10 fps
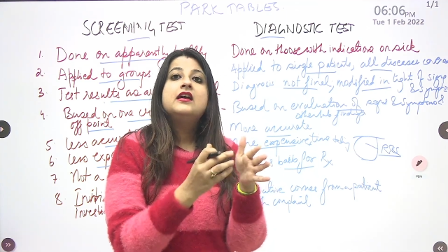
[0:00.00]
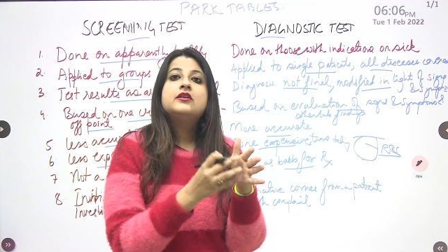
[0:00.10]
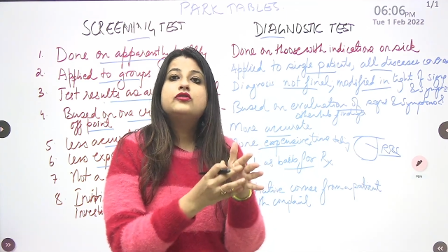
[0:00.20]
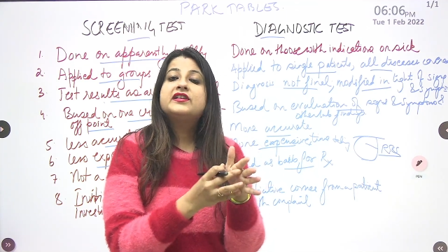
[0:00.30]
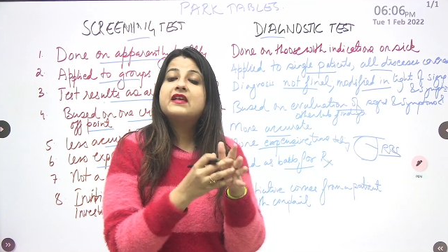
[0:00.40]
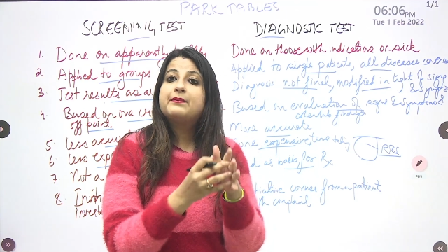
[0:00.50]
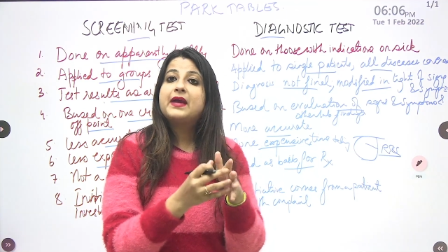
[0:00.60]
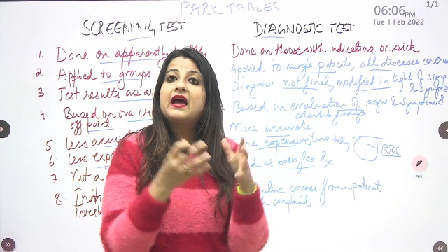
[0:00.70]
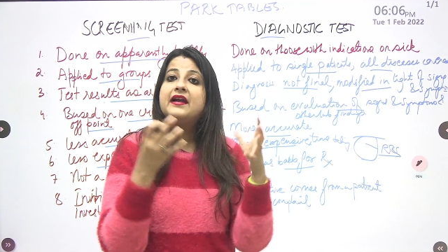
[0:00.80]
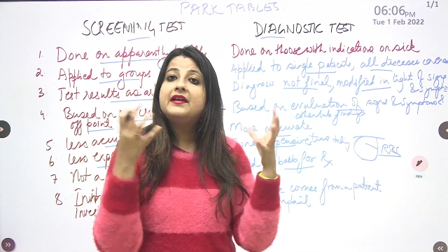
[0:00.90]
So it's
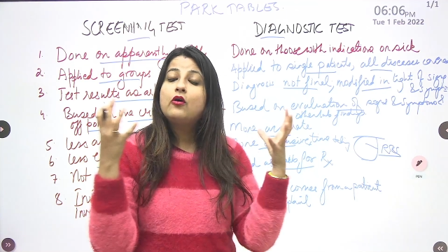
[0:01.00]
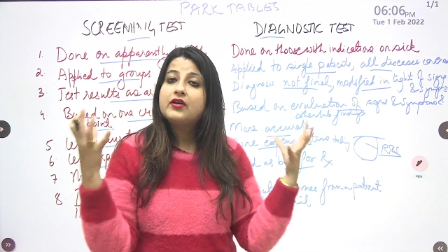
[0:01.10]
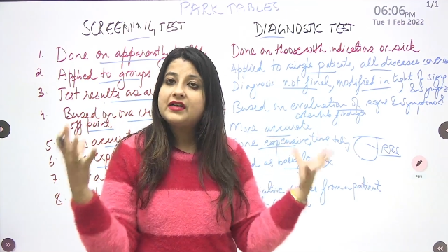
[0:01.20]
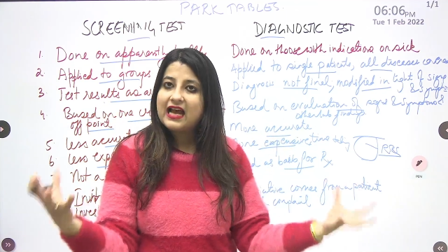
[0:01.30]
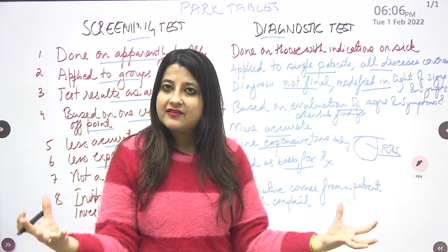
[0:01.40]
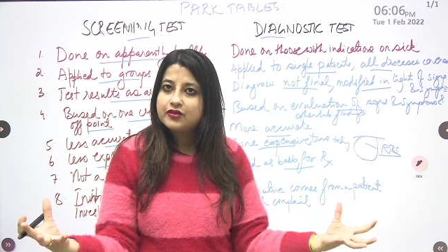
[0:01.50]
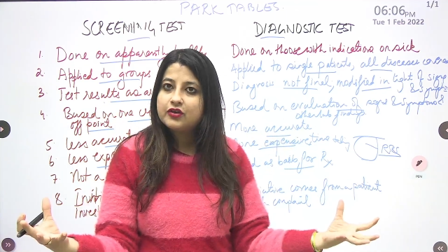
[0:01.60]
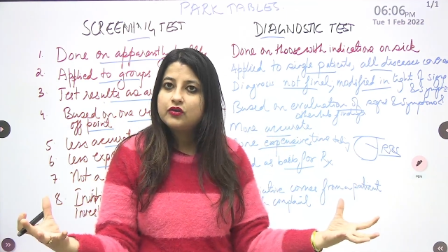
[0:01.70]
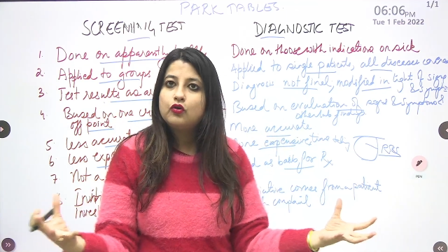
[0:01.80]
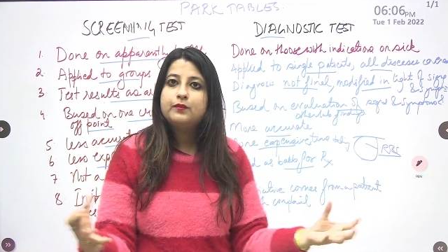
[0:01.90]
applied on larger
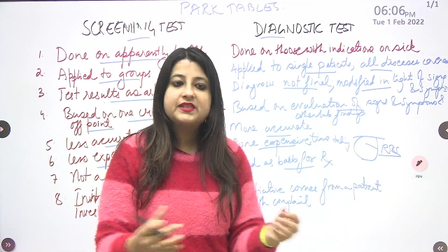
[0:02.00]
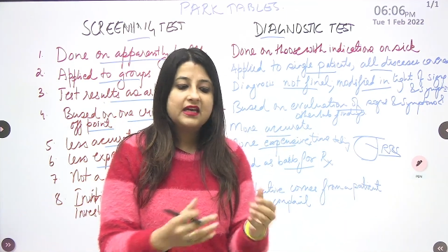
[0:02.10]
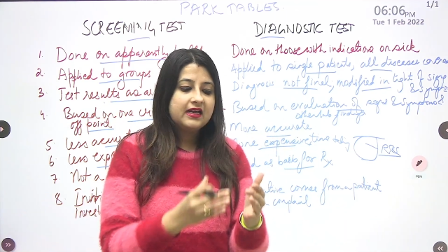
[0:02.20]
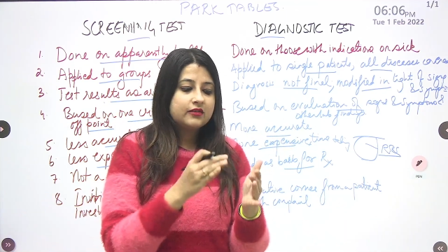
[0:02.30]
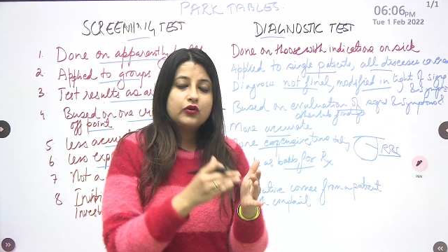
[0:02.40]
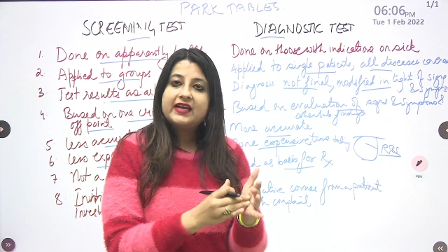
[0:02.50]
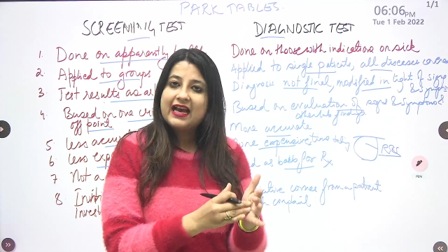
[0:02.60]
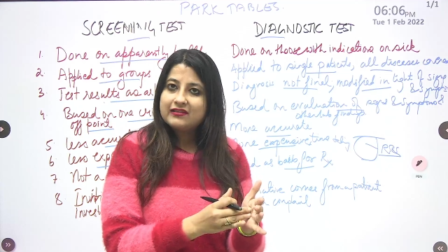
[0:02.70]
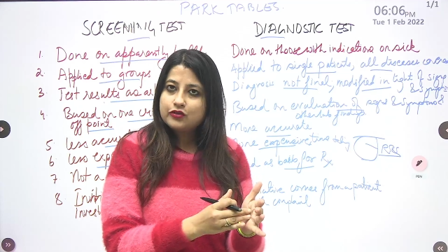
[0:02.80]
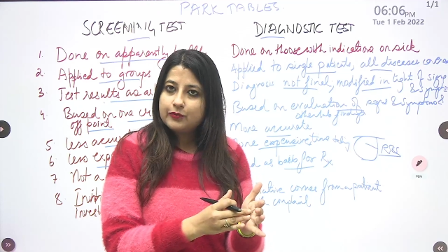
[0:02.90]
groups. So it
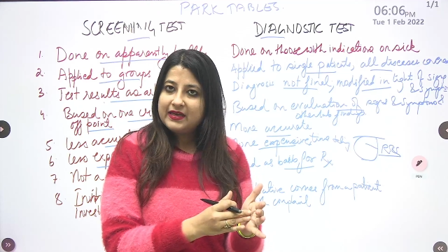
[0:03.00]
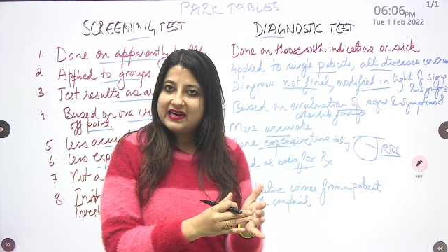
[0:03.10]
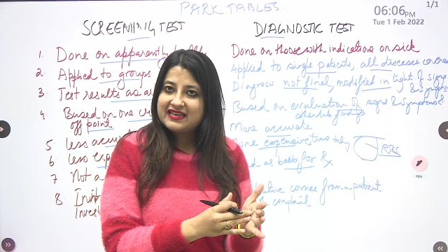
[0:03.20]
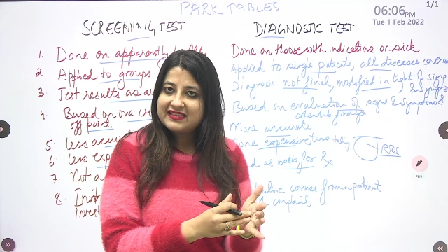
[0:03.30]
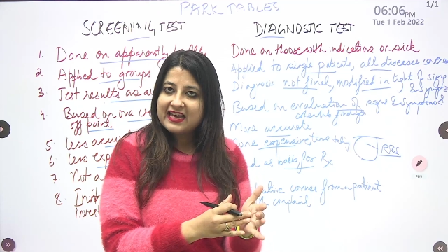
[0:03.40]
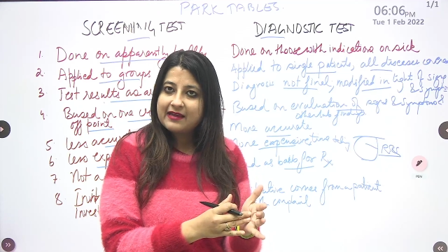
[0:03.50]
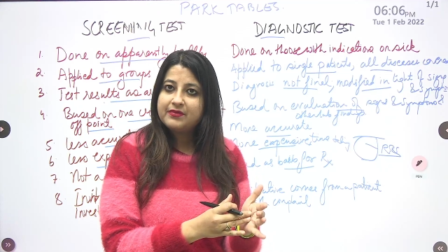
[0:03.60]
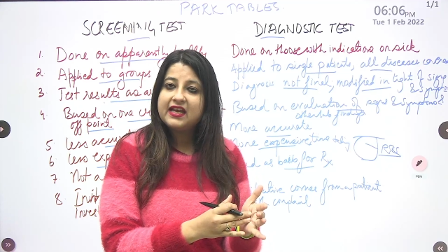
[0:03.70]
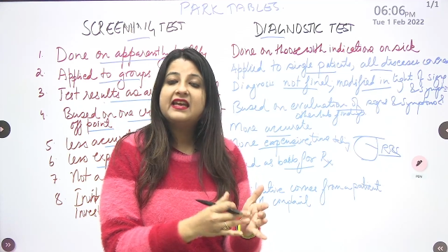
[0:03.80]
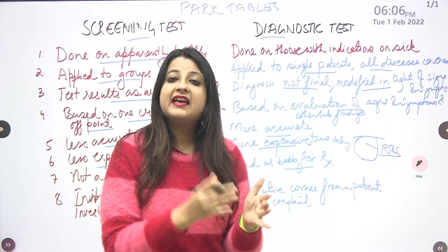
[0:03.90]
has to be less
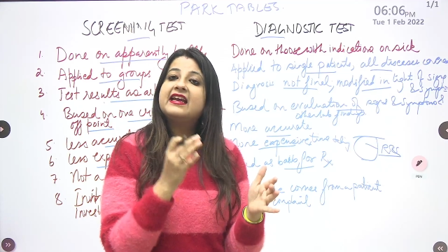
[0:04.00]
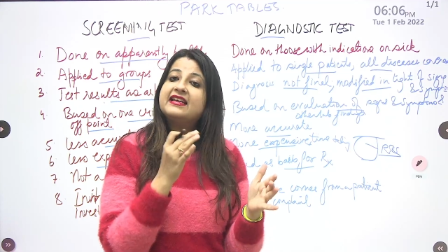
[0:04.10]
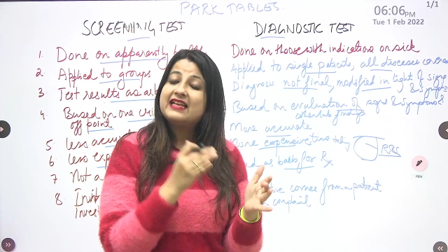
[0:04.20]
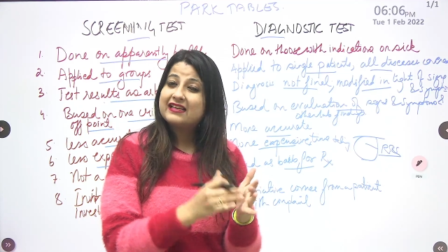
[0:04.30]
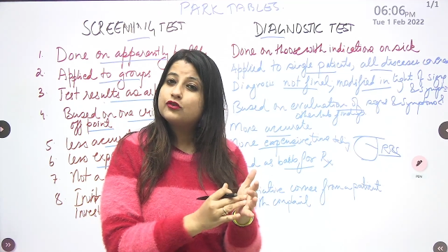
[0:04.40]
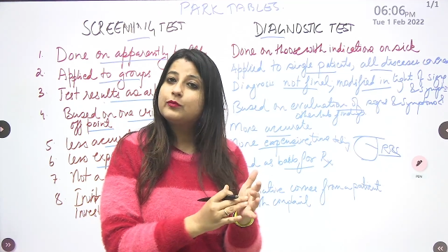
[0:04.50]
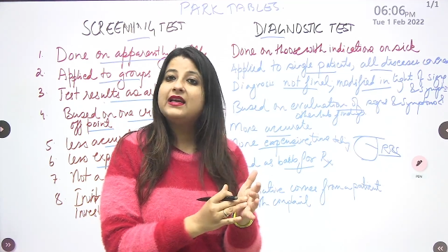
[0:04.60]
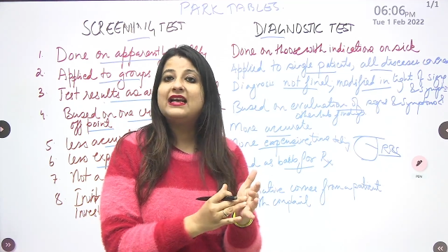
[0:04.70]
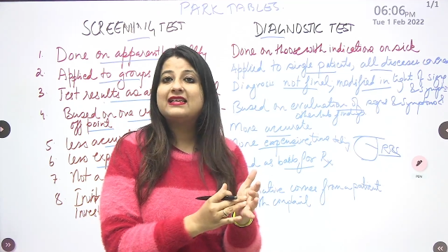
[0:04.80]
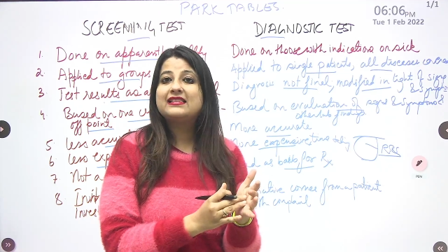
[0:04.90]
time taking. It has to
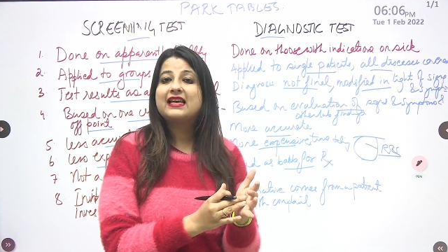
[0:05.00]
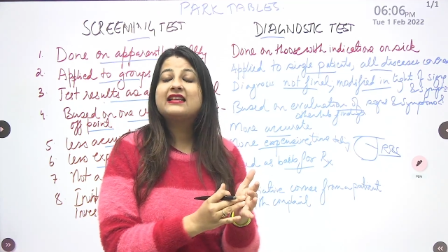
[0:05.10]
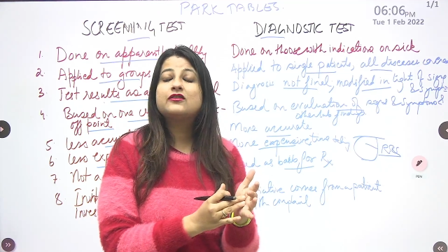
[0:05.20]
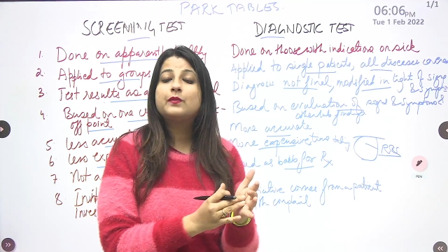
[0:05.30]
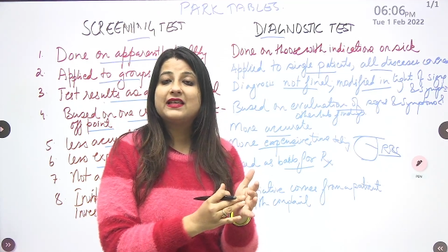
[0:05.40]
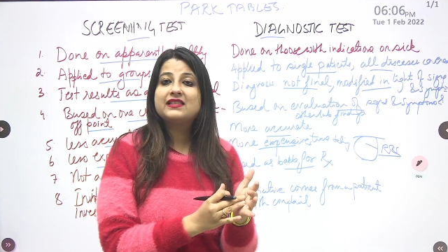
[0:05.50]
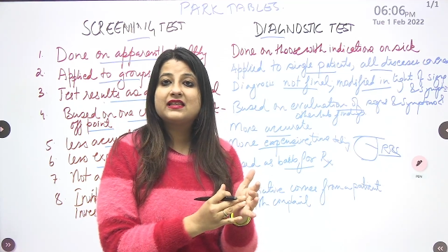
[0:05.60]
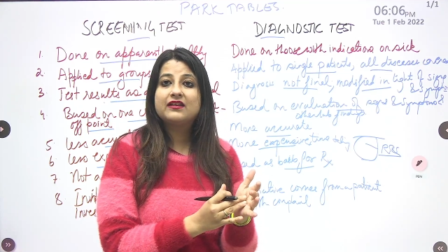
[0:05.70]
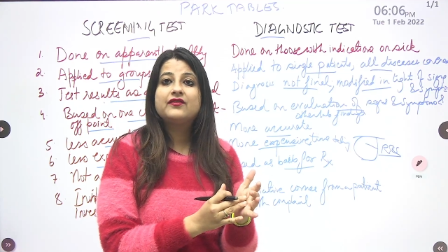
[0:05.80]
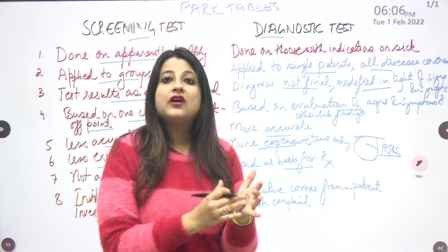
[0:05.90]
be less
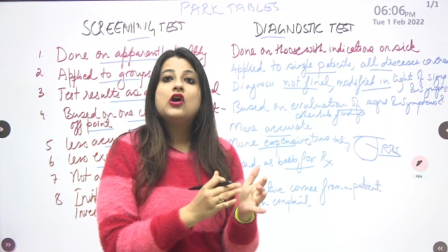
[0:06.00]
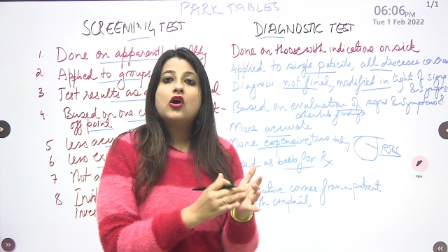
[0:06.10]
expensive.